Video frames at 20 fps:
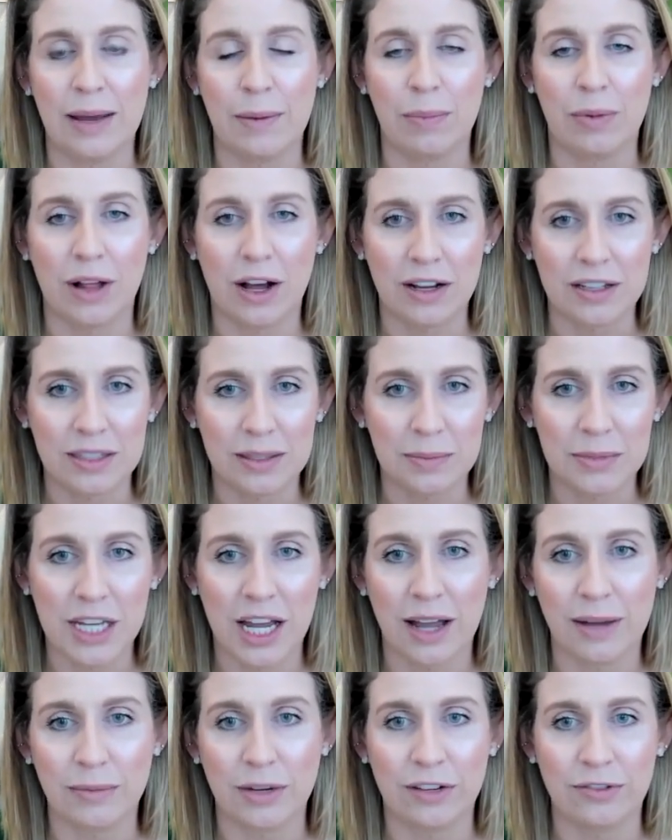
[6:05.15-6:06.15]
block some
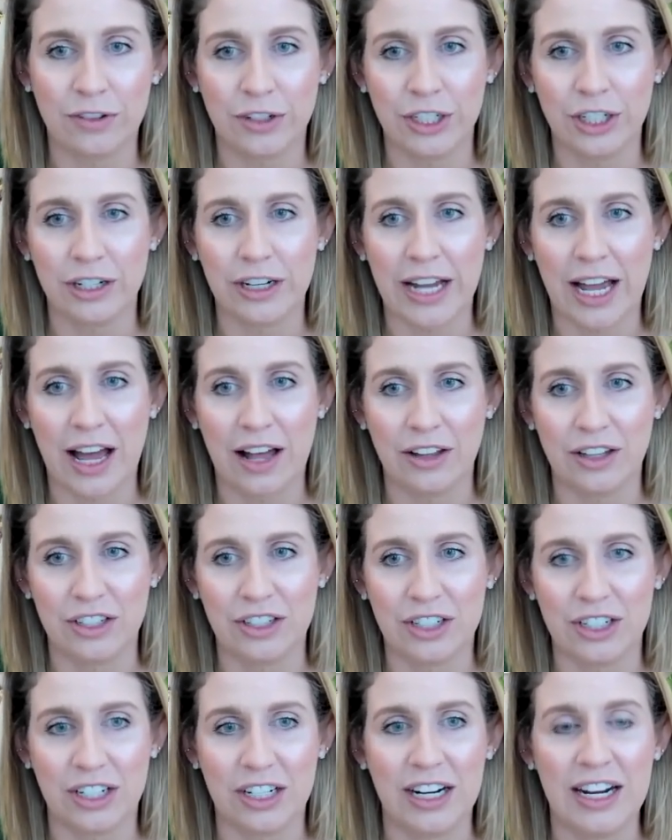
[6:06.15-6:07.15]
time off on your
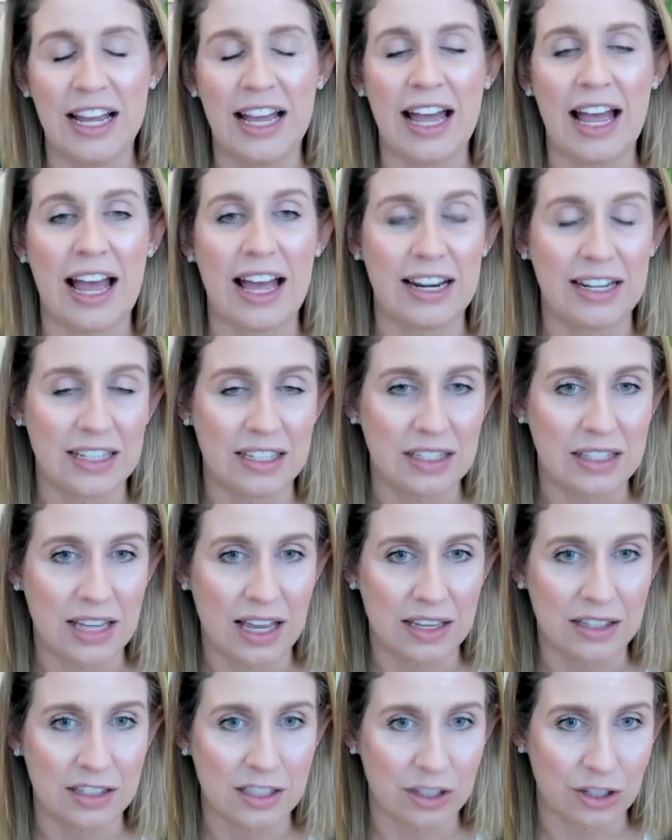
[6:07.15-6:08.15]
calendar, and
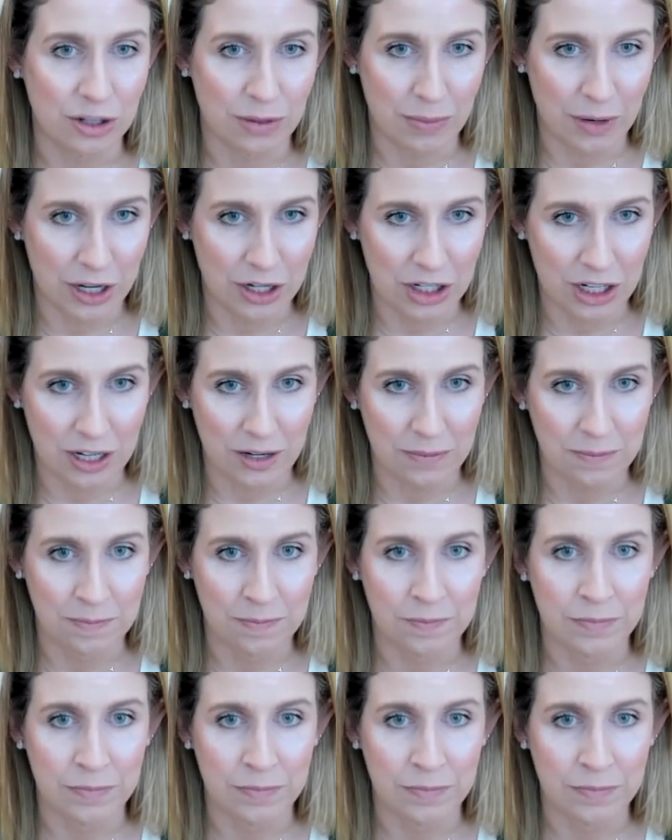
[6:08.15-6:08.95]
assess your budget.